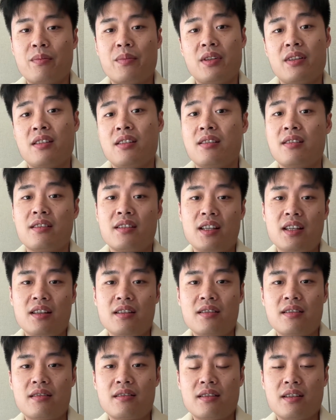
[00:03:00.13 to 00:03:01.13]
business
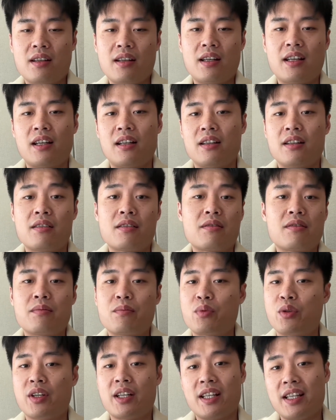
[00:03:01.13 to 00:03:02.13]
needs. And it's
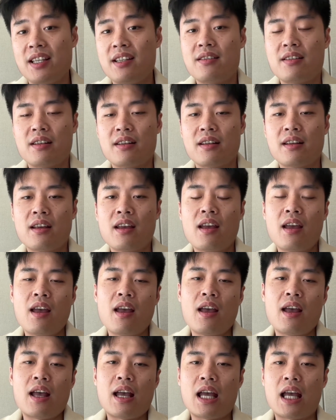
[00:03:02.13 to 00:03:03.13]
pretty easy.
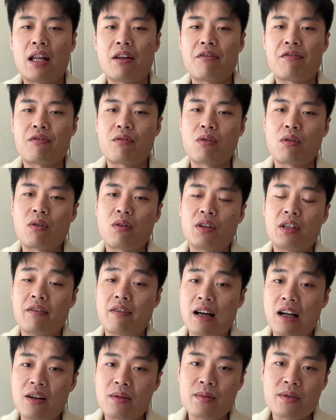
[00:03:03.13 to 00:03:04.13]
And for
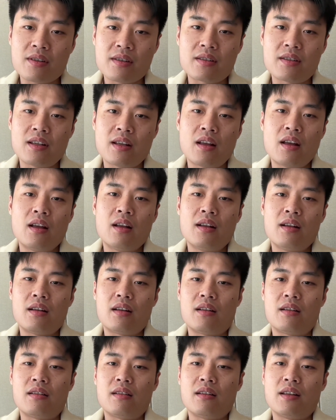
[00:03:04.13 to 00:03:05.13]
developers,
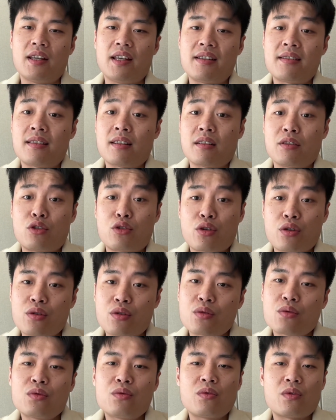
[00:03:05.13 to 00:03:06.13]
it's a
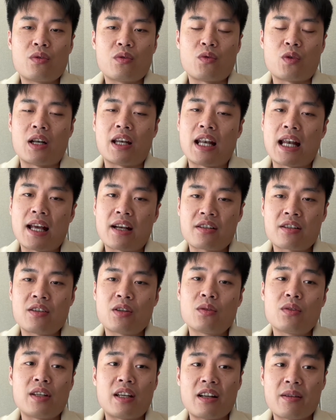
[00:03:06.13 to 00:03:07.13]
true
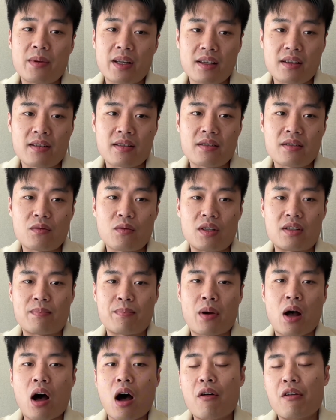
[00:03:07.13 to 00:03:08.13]
relational database with
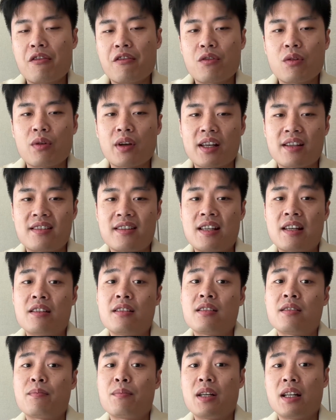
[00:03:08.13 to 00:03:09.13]
powerful
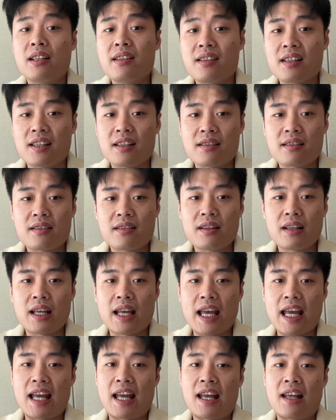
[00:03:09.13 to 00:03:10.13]
extensibilities
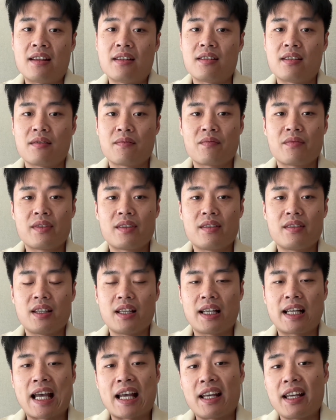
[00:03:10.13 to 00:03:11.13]
and
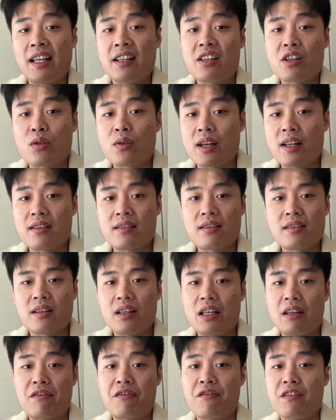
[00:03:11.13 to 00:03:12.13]
can integrate
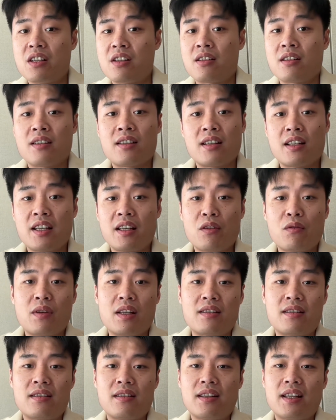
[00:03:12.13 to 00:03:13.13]
efficiently
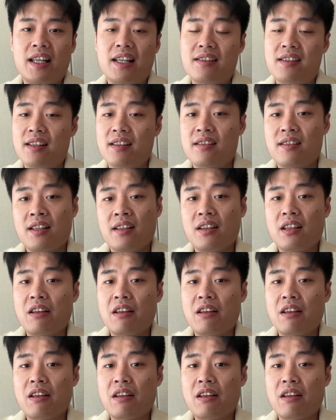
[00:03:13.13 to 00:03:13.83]
with existing